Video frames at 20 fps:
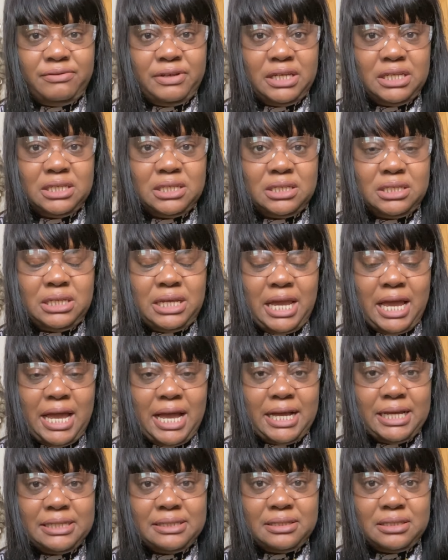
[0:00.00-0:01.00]
It
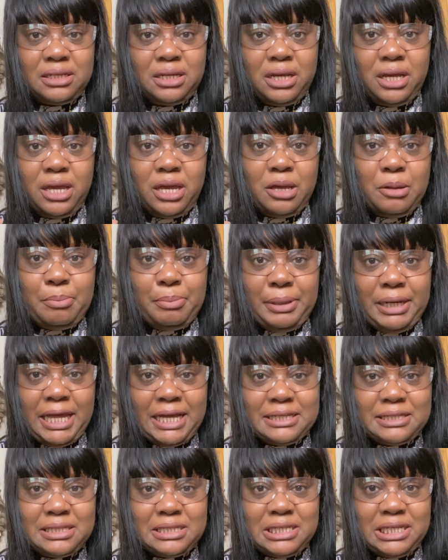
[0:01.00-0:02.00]
has a
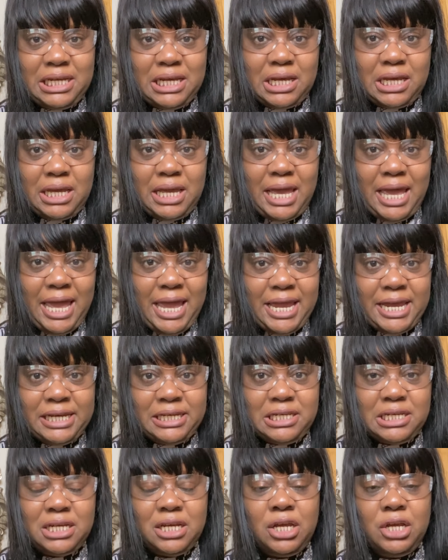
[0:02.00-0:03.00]
plastic
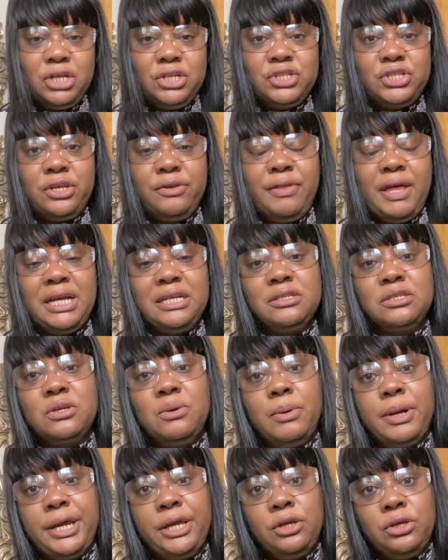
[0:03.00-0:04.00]
head, so that's
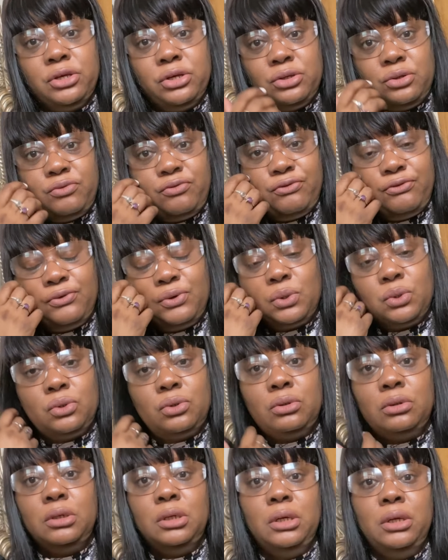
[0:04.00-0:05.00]
quite good
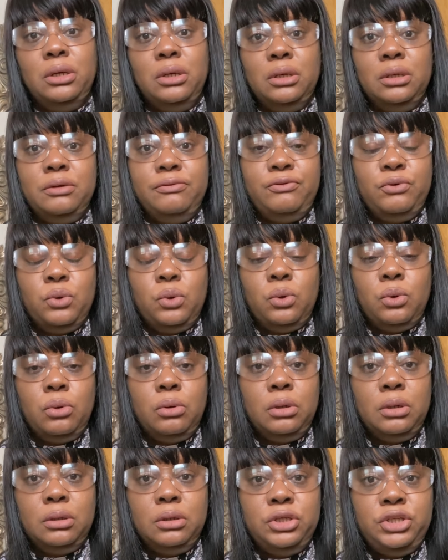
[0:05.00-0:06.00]
for
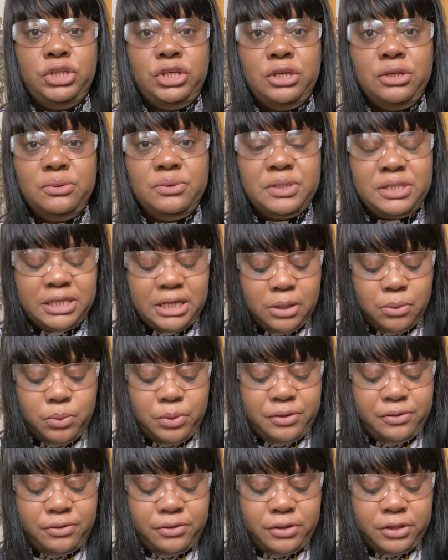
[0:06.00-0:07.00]
using
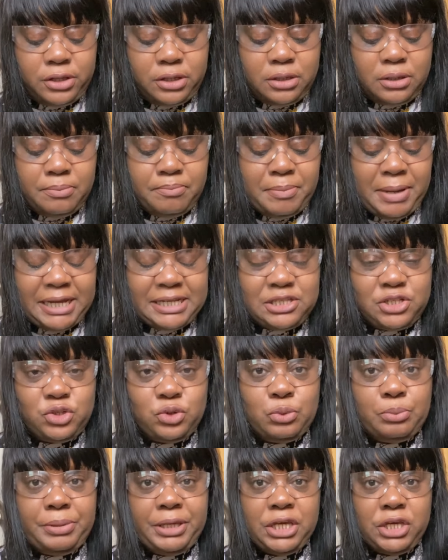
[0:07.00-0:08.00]
with the
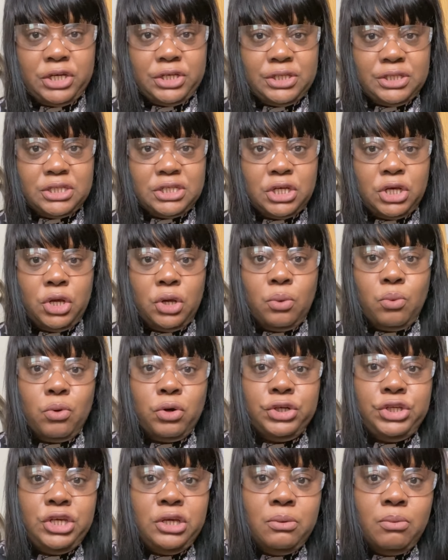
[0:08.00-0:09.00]
metal, because
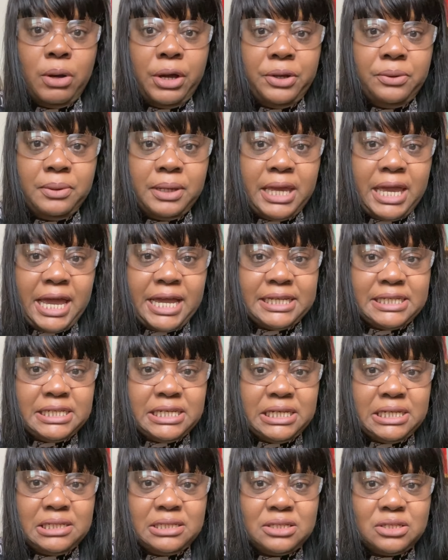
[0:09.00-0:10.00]
what you won't get
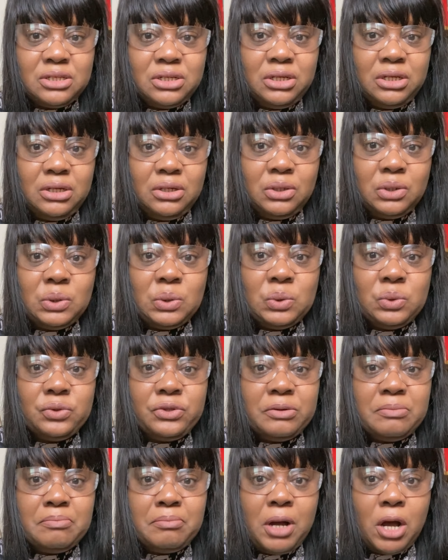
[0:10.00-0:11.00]
is all
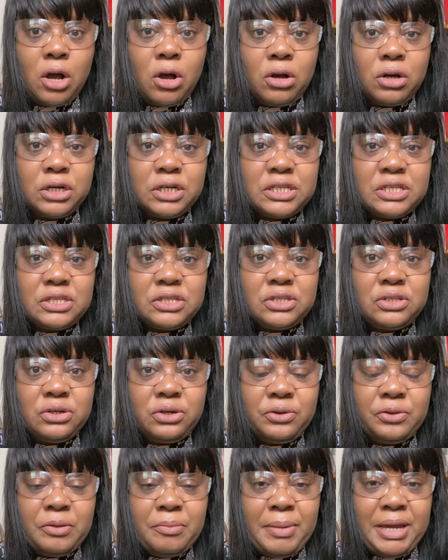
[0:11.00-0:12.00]
the marks
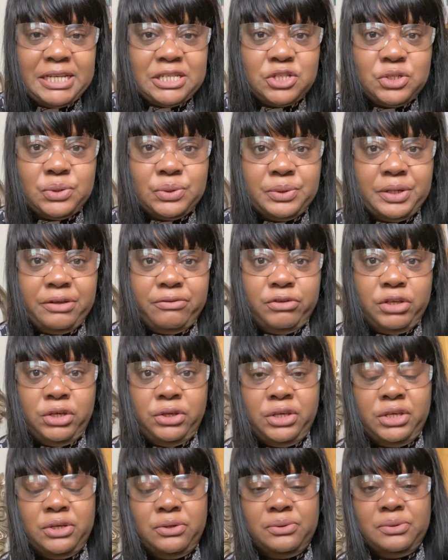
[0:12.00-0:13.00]
on the metal if you
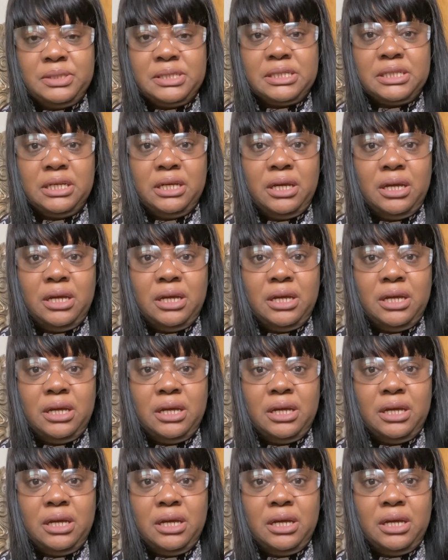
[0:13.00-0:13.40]
use